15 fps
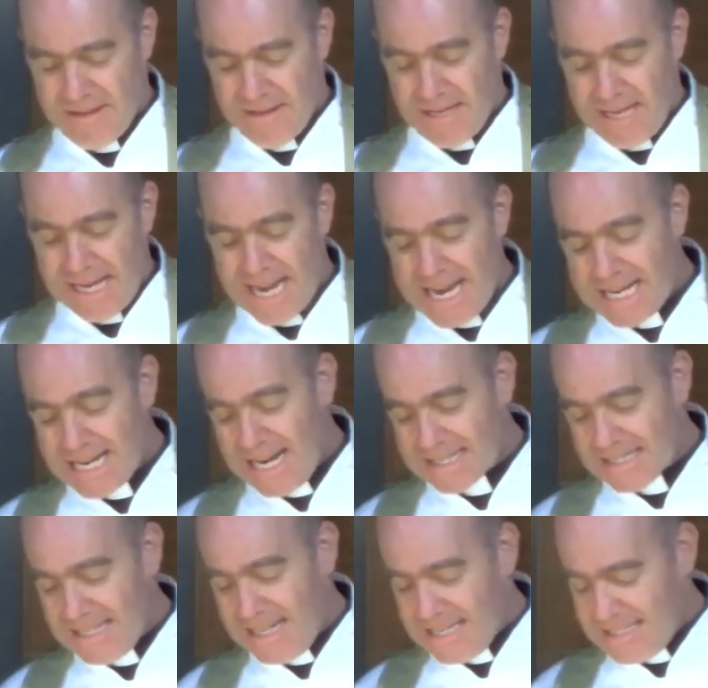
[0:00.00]
Again, our
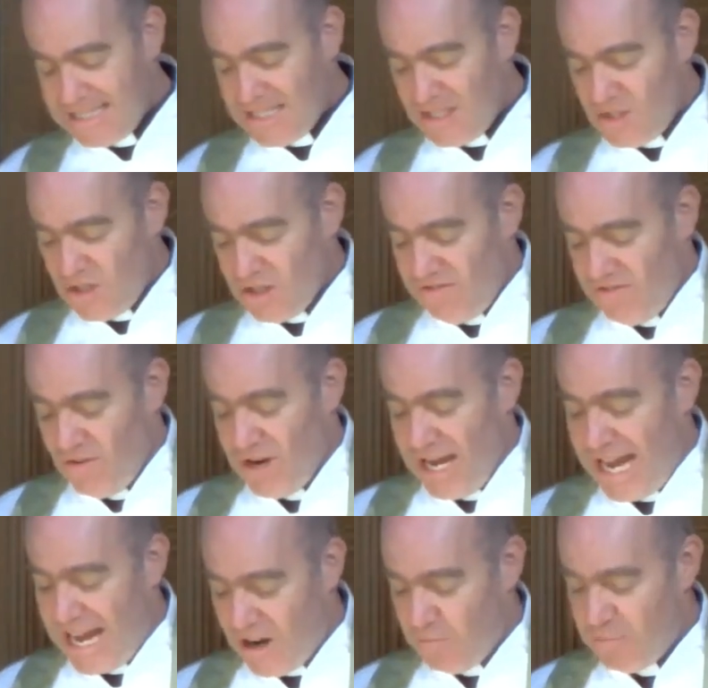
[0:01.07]
task is not for
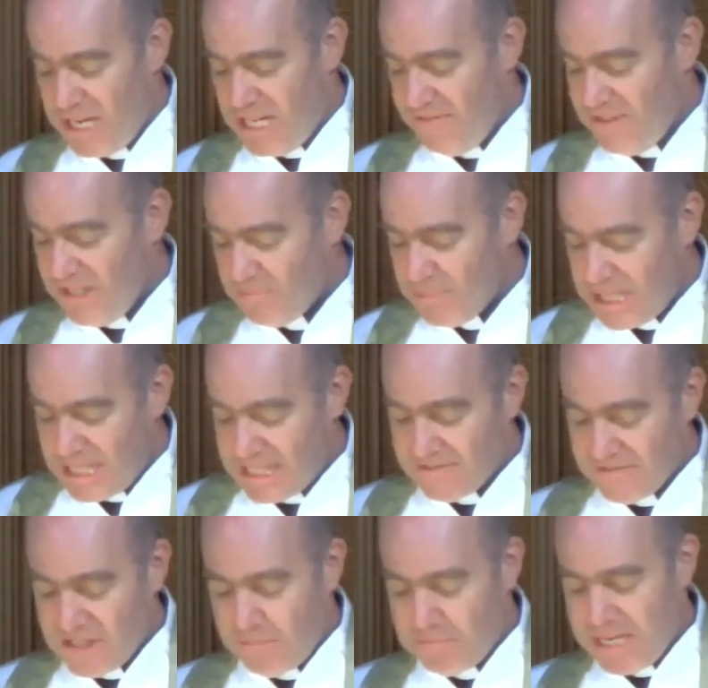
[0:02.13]
our benefit, but it is
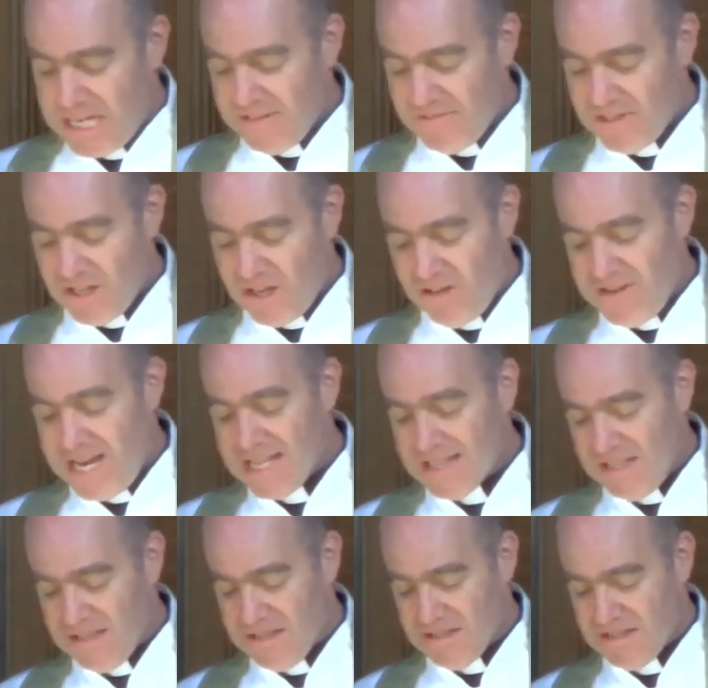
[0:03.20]
for the benefit of
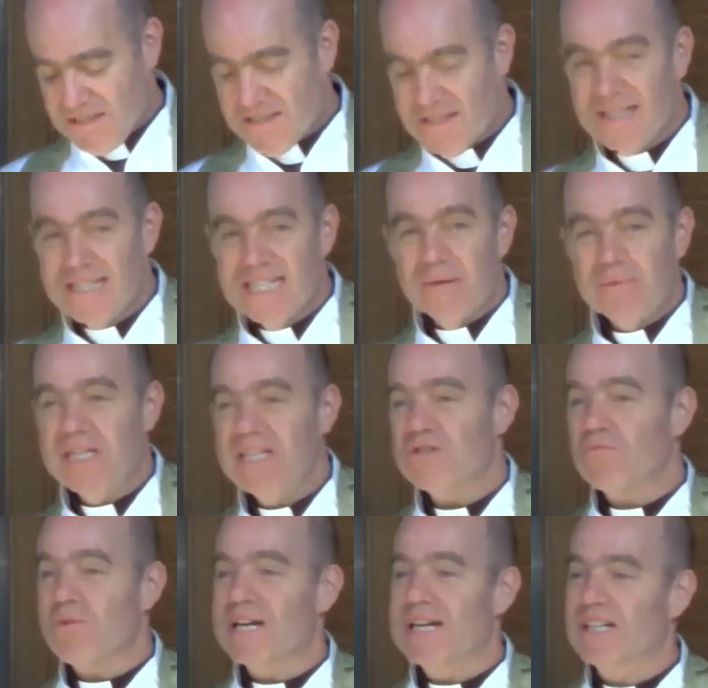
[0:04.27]
others. Now, we need to
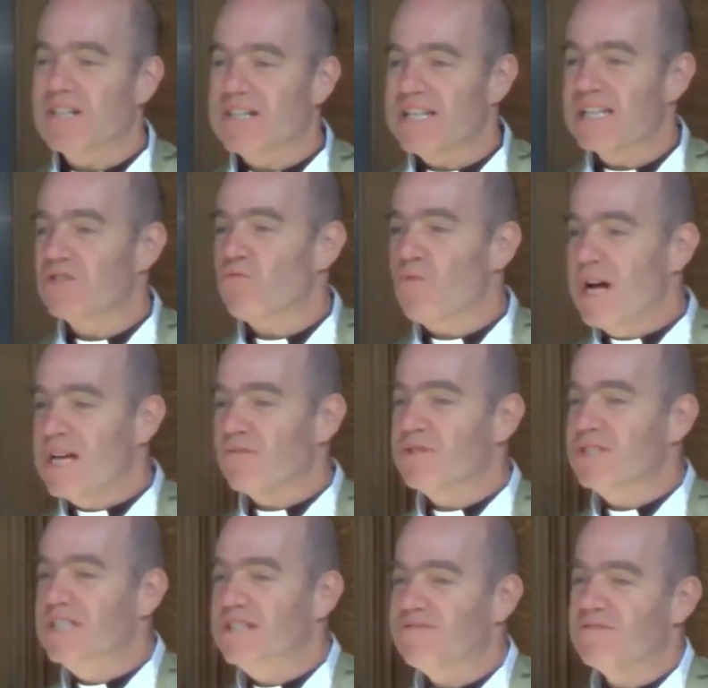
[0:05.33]
recognise that's rather a
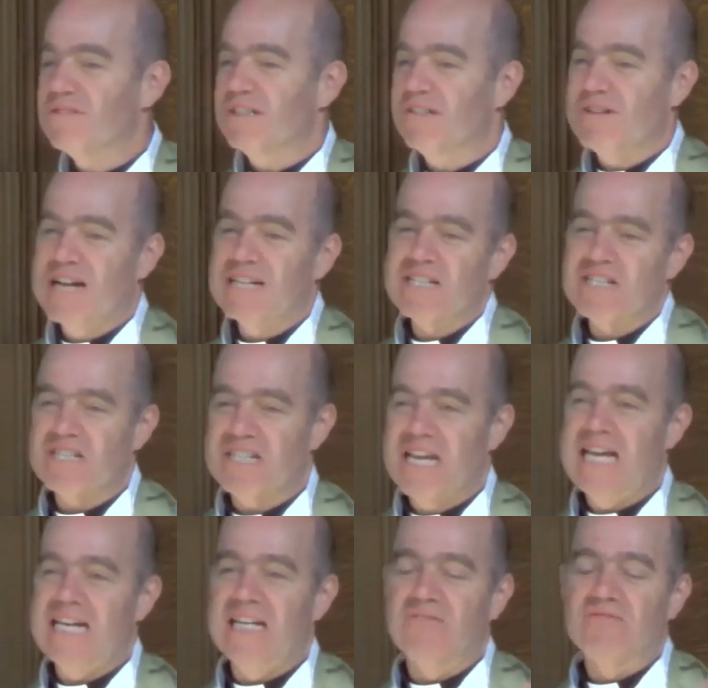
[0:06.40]
different
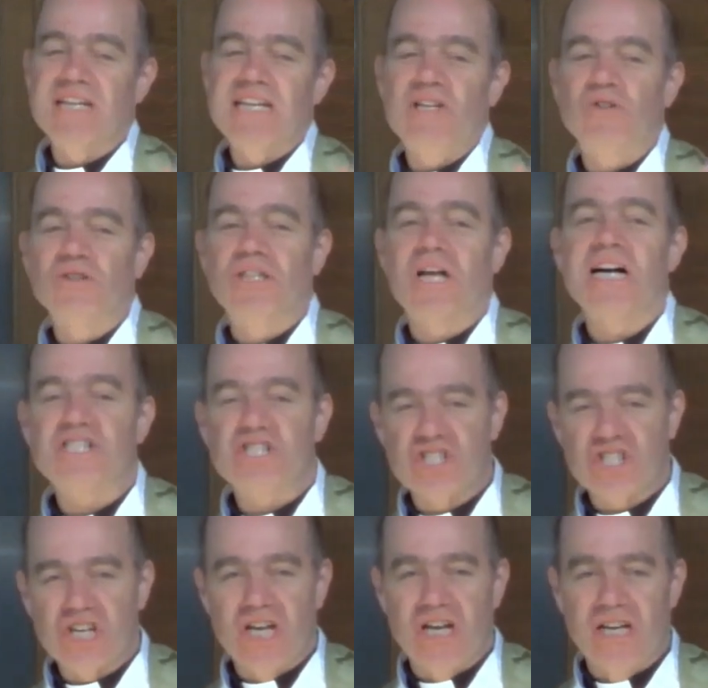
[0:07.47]
understanding of let your light
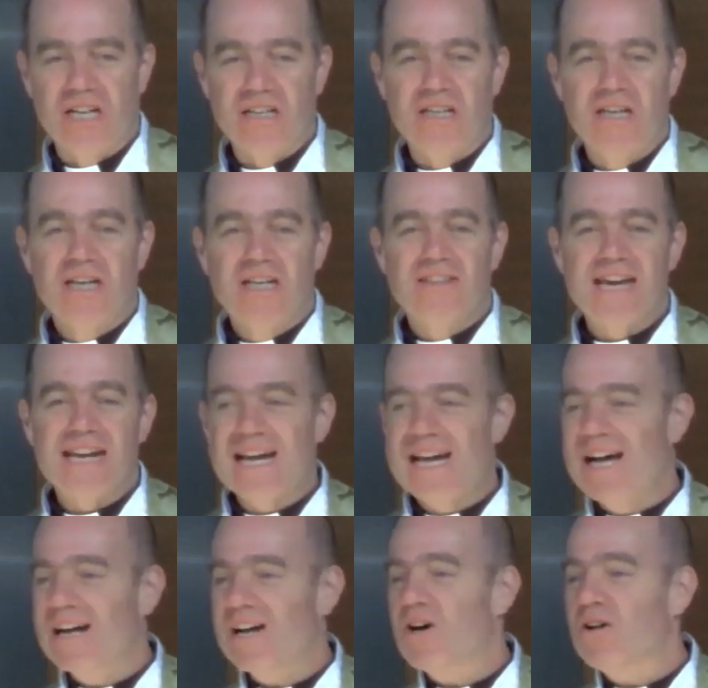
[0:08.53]
shine than
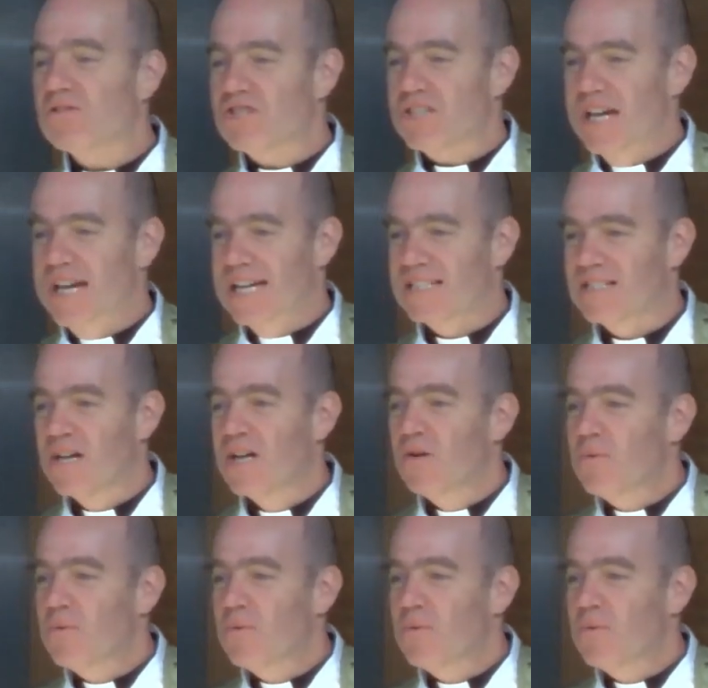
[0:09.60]
our culture has.